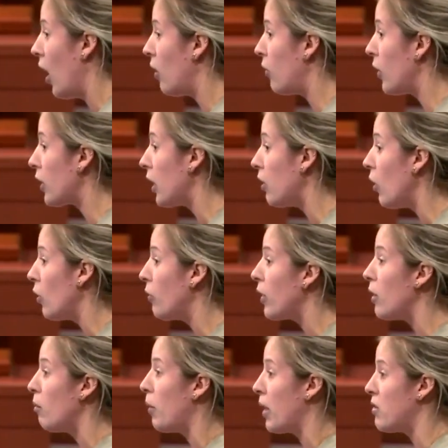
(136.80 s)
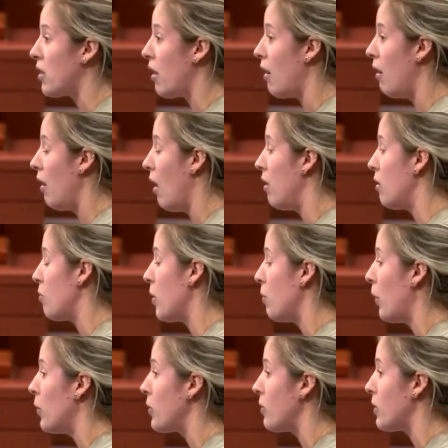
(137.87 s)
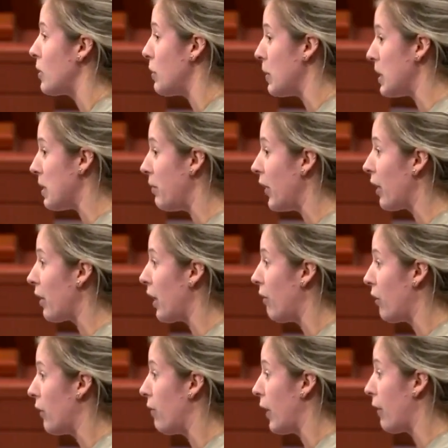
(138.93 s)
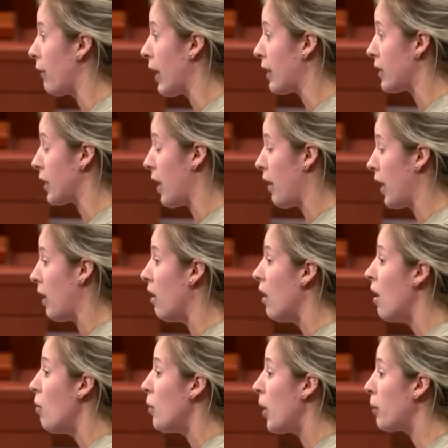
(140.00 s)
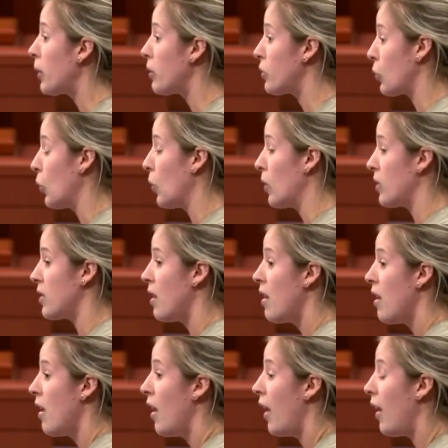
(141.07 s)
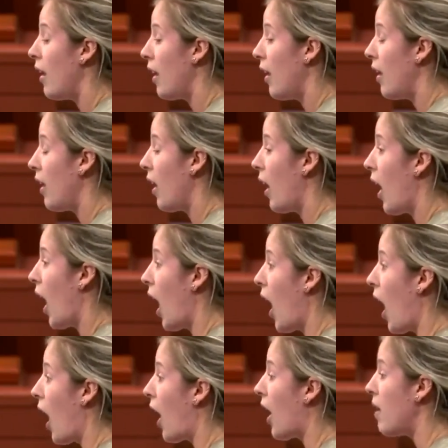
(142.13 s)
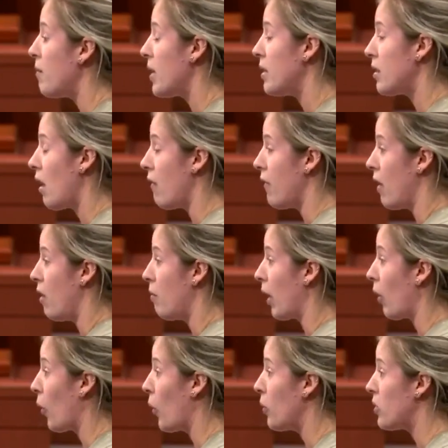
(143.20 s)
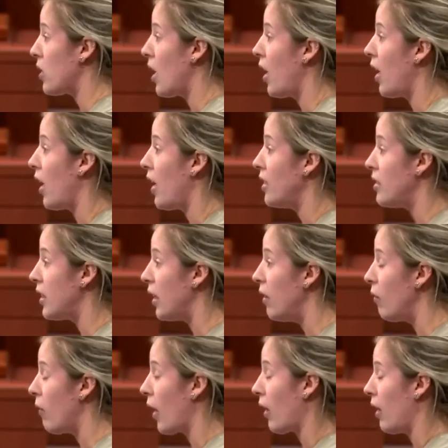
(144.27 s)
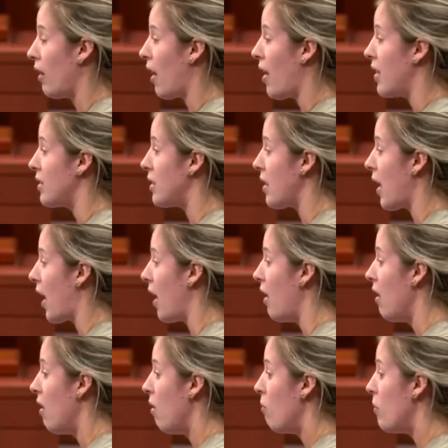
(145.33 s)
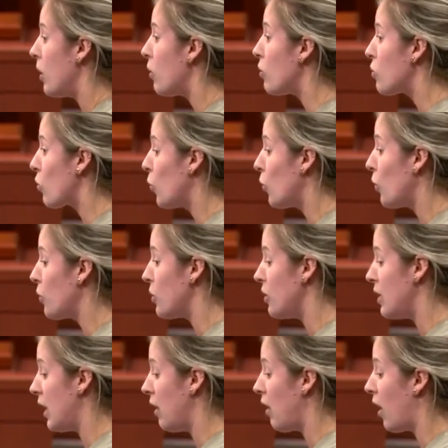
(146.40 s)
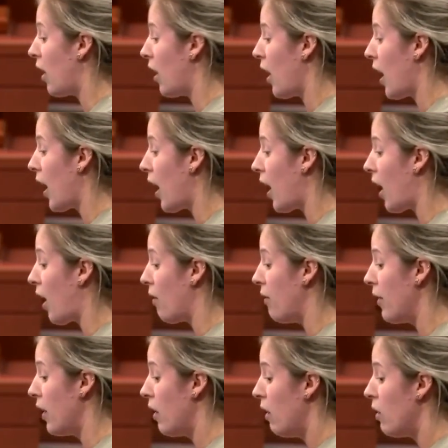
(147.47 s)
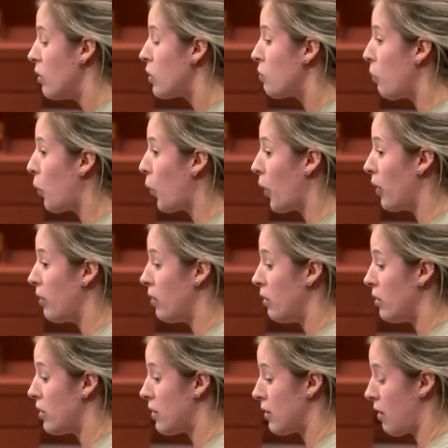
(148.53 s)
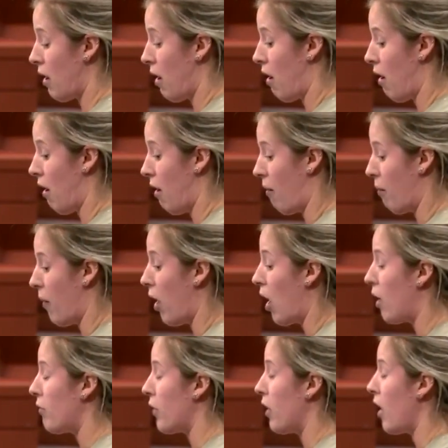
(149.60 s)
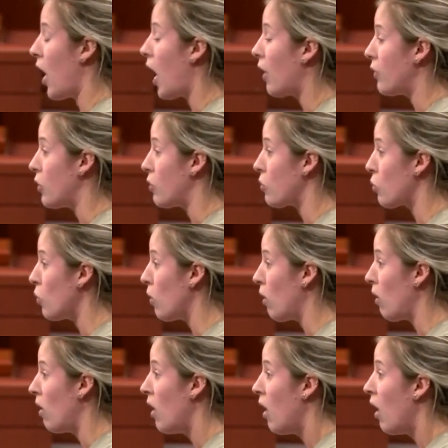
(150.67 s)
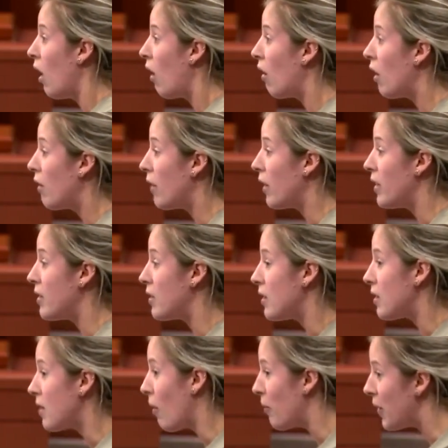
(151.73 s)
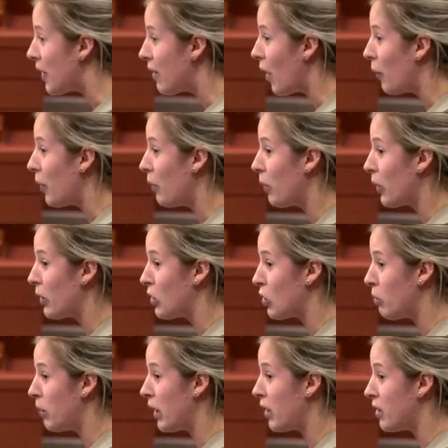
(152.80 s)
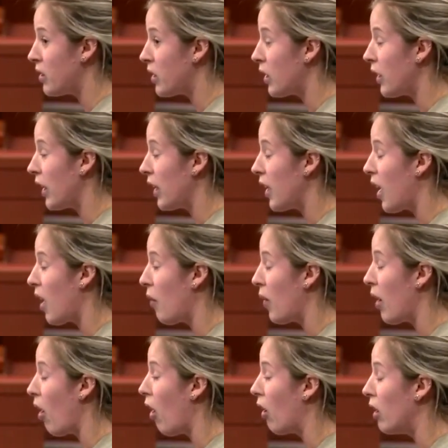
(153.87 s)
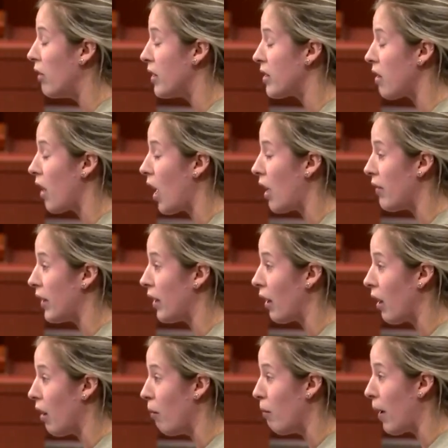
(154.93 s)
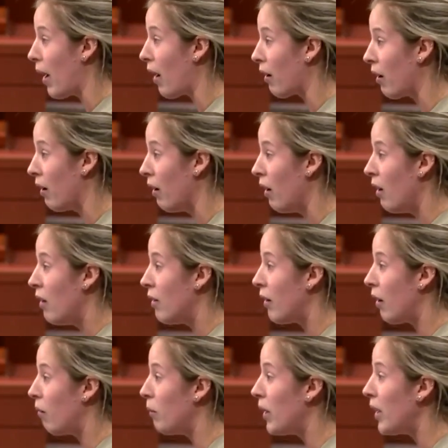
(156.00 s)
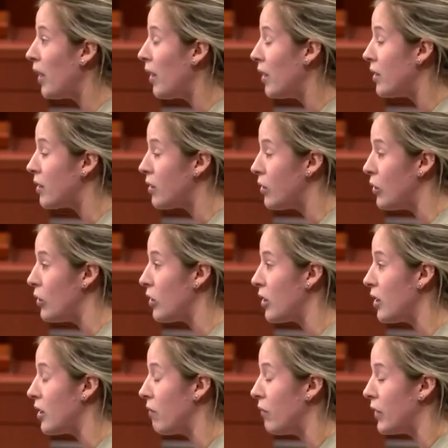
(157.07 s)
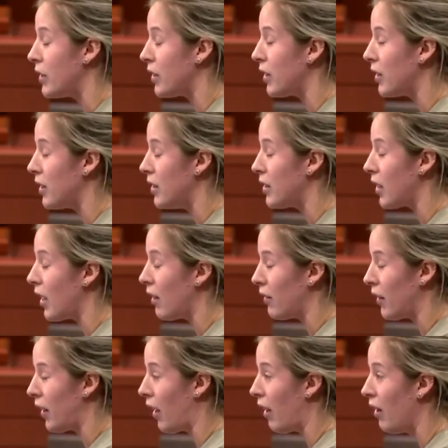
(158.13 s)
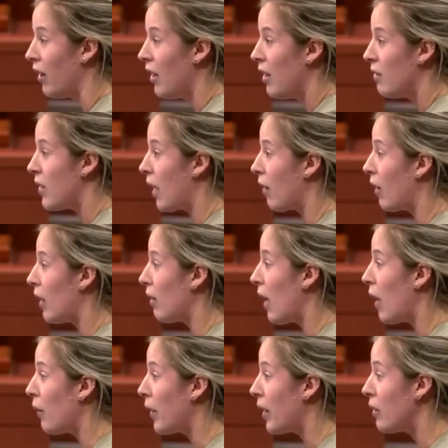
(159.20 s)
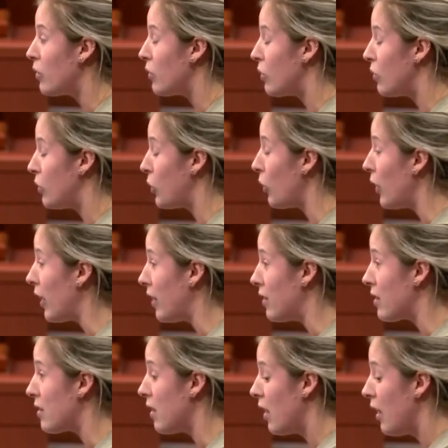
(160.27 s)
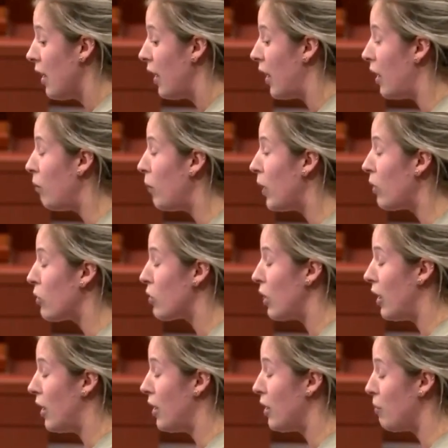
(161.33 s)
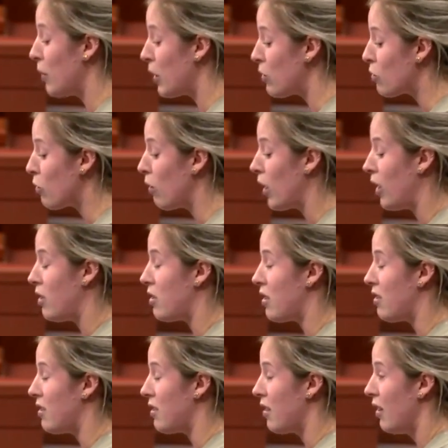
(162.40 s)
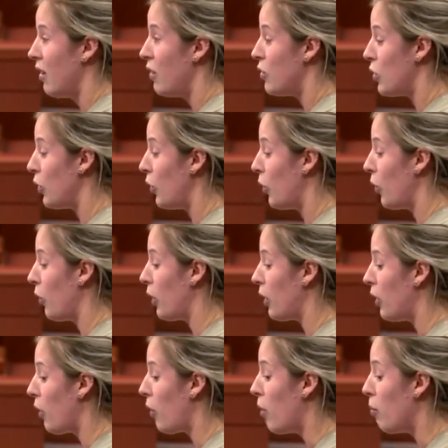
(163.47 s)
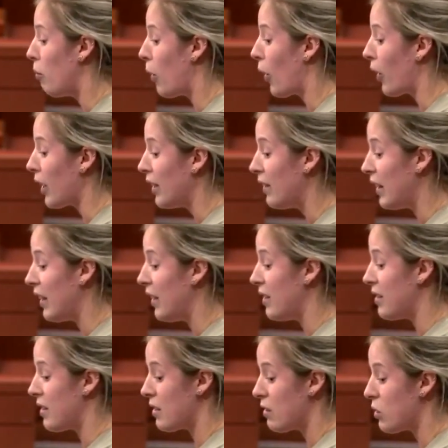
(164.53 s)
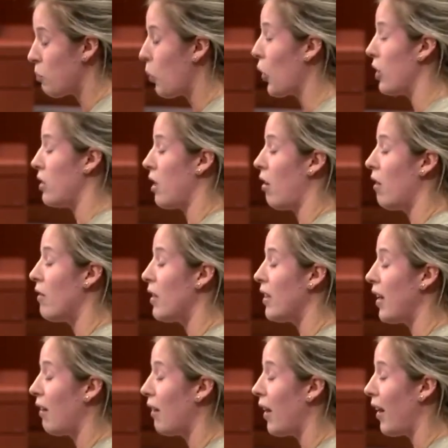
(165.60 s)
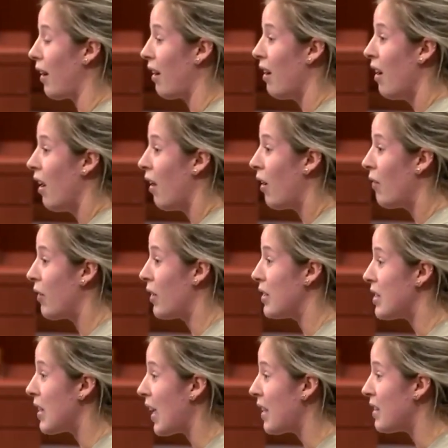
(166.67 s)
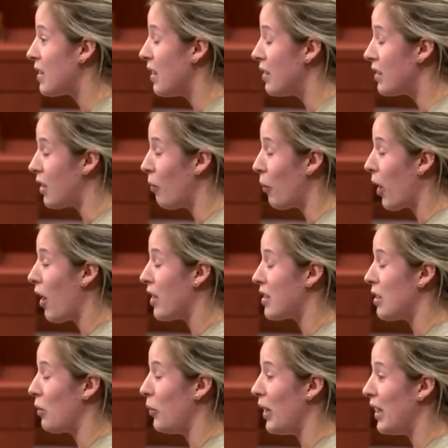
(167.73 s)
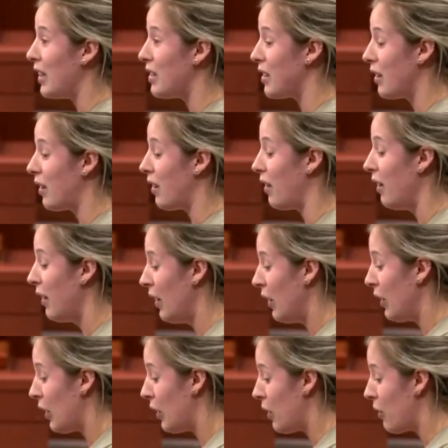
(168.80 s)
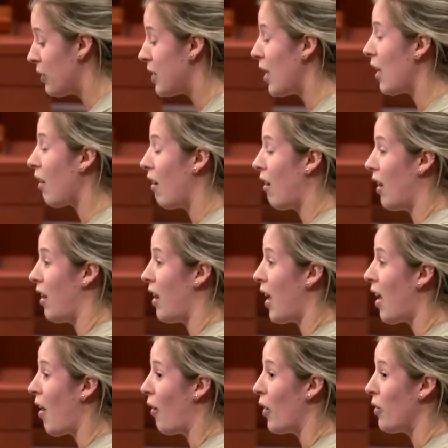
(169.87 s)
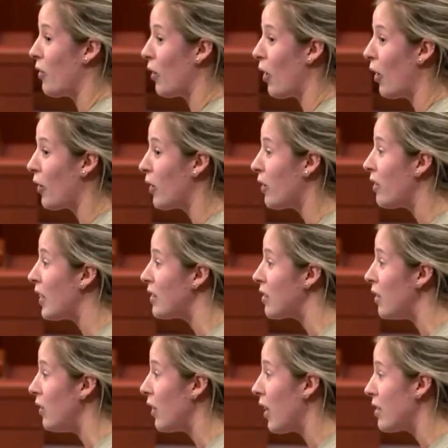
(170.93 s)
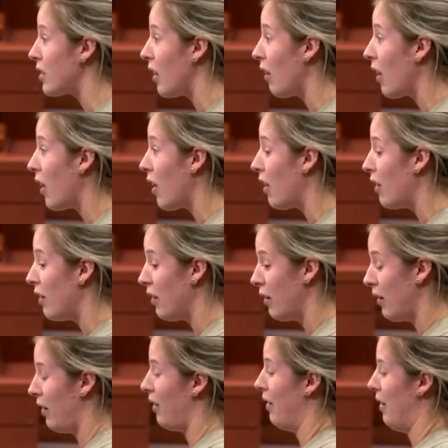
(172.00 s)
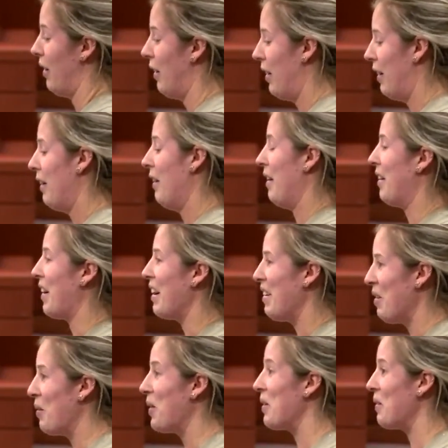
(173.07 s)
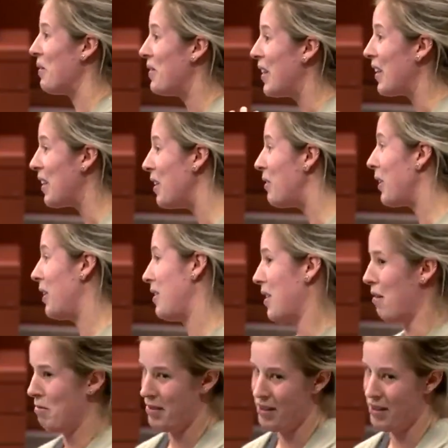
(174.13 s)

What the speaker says: of looking over the budget and the proposals specifically for Fairfax County Public Schools, and I myself am a coach, and I did recognize that middle schools did not have sports offered after school. However, is this something that we really should be considering now when all of us are having to cut back? There are many institutions and facilities out there that are allowing students in the middle school ages to, you know, embark in these sports however they like. However, is that some cost that we need to, you know, take on now? Are there other things that you guys can cut? All right, well, thank you for your time.